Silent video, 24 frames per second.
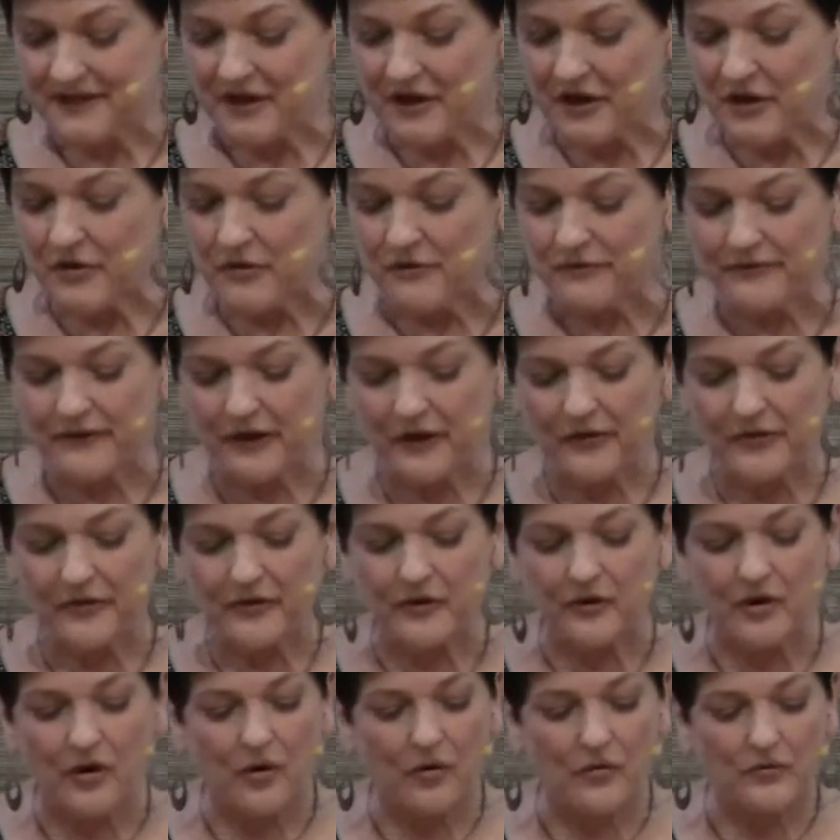who felt
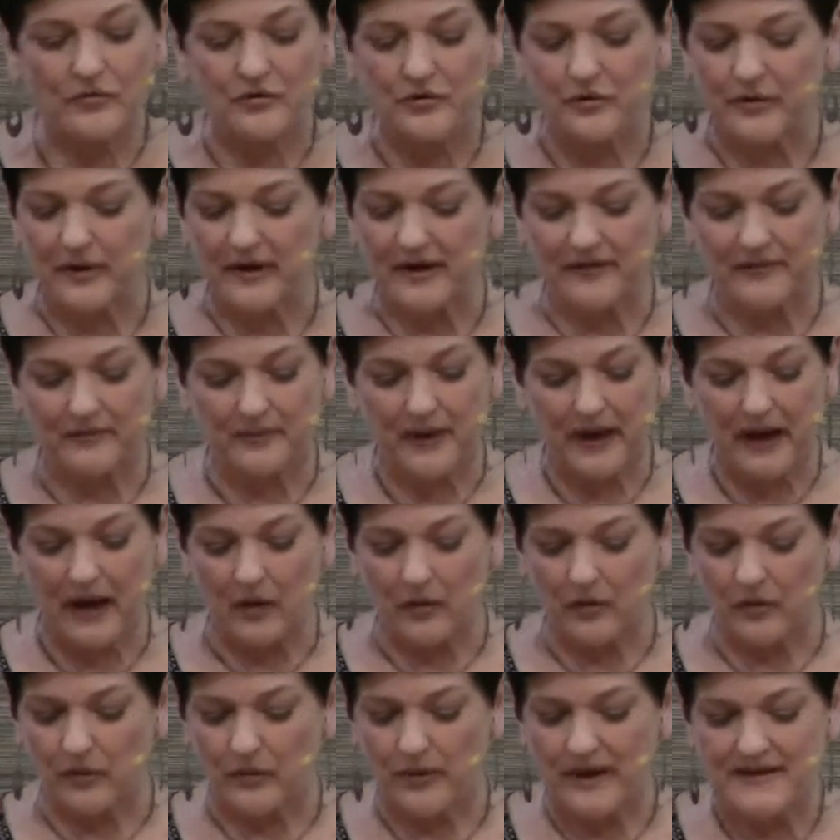their own creative
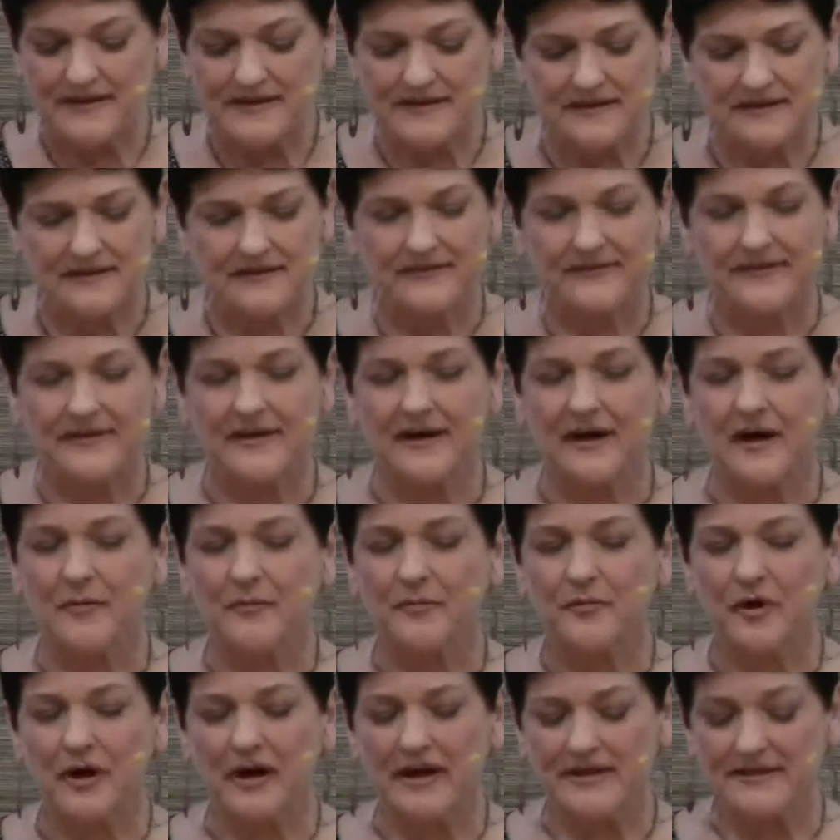power restive and
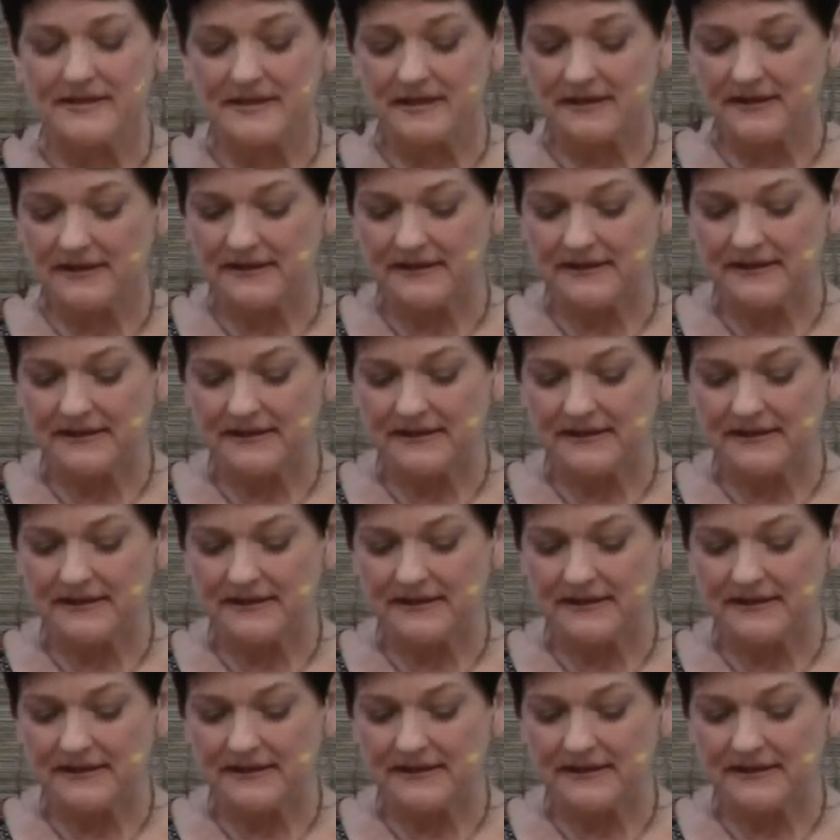uprising,